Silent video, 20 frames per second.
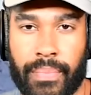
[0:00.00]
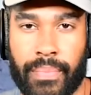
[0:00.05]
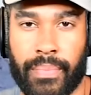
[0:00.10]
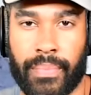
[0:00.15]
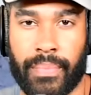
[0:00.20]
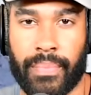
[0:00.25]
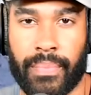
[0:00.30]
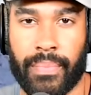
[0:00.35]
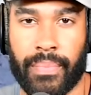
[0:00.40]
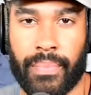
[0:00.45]

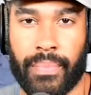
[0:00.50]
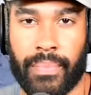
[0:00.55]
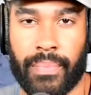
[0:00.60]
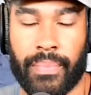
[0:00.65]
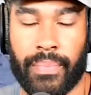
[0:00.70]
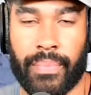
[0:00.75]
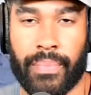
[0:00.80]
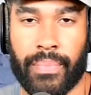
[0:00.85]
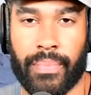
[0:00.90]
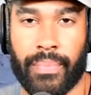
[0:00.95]

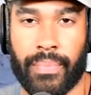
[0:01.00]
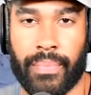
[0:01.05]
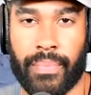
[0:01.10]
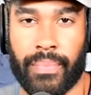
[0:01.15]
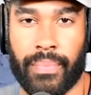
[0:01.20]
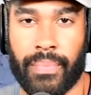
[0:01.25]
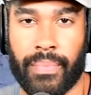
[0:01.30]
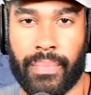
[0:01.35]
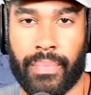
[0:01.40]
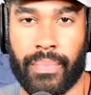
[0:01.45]

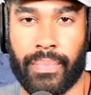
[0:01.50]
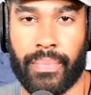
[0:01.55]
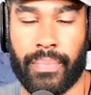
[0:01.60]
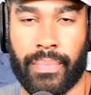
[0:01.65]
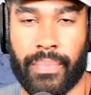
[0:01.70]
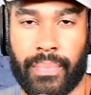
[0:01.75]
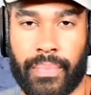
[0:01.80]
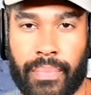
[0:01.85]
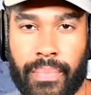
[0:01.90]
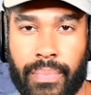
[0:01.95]

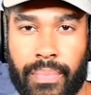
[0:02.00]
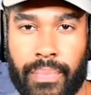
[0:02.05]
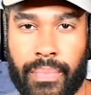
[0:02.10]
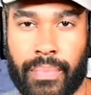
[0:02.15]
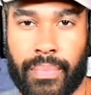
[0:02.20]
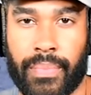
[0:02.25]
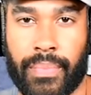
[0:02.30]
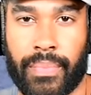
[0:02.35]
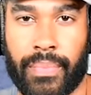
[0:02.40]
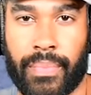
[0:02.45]

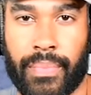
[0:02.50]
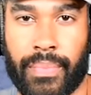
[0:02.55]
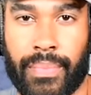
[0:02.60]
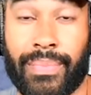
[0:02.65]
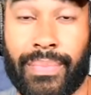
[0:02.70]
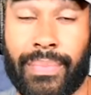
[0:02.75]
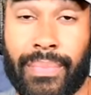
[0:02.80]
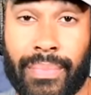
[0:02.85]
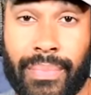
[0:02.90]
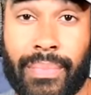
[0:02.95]

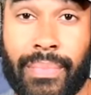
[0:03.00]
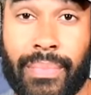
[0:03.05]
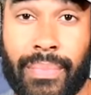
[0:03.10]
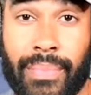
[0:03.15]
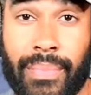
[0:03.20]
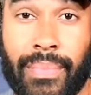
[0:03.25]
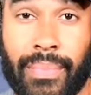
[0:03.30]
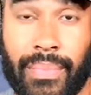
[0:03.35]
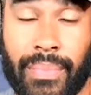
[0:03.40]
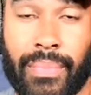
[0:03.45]

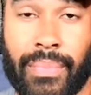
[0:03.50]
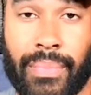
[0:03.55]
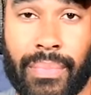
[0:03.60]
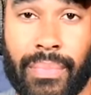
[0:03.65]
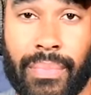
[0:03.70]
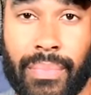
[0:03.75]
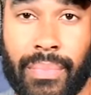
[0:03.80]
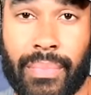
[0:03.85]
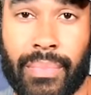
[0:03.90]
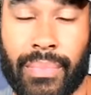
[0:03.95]

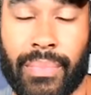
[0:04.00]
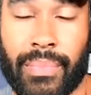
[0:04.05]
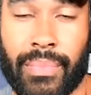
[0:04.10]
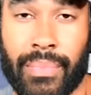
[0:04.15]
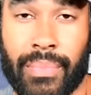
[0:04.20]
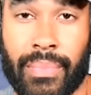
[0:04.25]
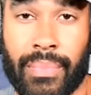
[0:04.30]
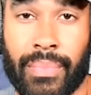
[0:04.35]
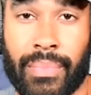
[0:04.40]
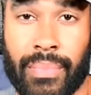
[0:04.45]

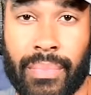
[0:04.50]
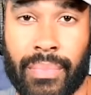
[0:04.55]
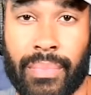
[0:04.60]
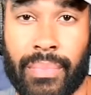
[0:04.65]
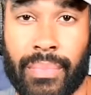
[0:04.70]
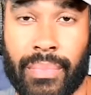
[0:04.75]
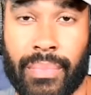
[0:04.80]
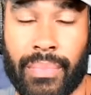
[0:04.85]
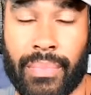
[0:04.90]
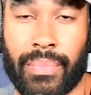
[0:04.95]

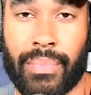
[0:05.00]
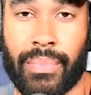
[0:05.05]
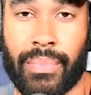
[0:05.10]
The person shown says nothing.